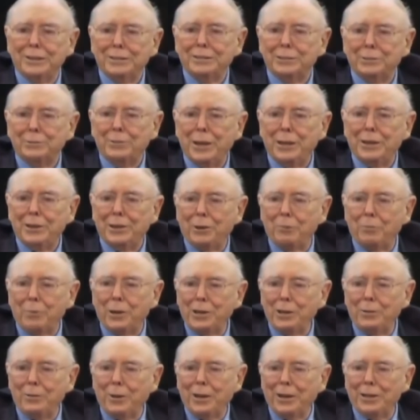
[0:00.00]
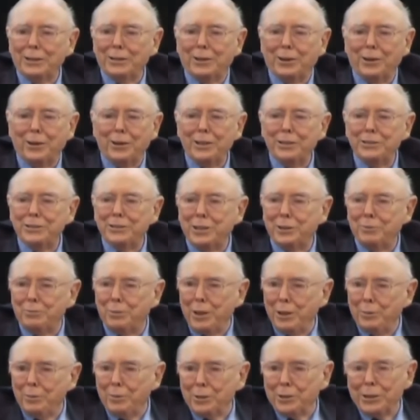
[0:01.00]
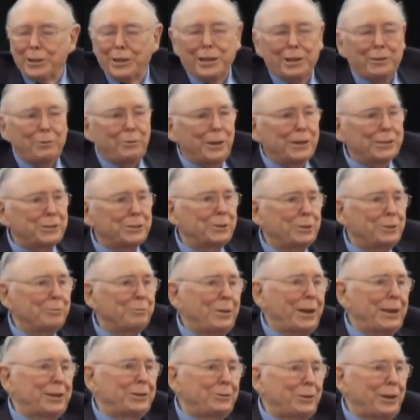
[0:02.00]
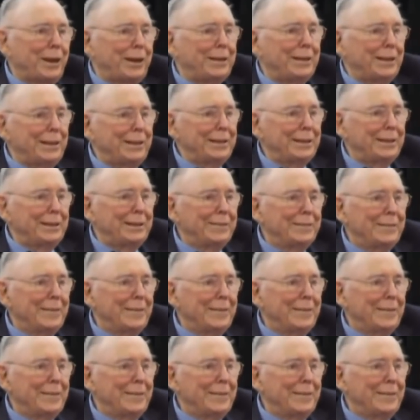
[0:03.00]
to make your money by encouraging people to get rich by trading.